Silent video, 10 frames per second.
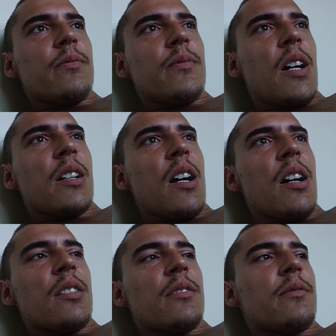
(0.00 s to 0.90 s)
I
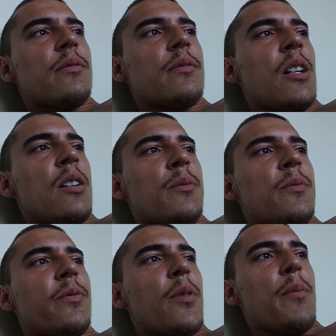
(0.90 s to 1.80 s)
got
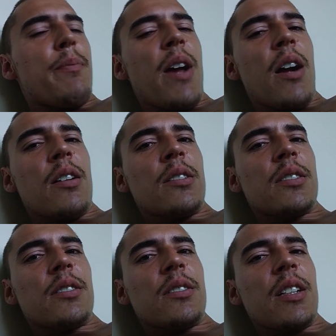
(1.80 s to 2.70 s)
from my
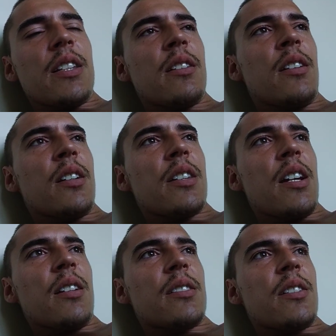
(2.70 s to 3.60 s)
parents or anything like
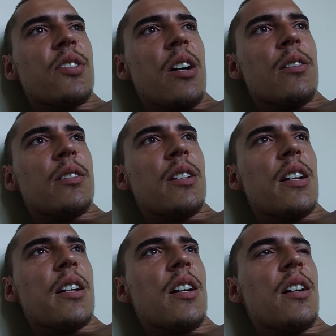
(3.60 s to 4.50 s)
that, like the childhood that
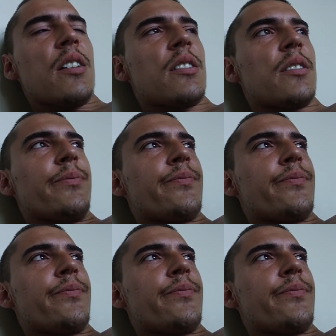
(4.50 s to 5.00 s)
I got. Or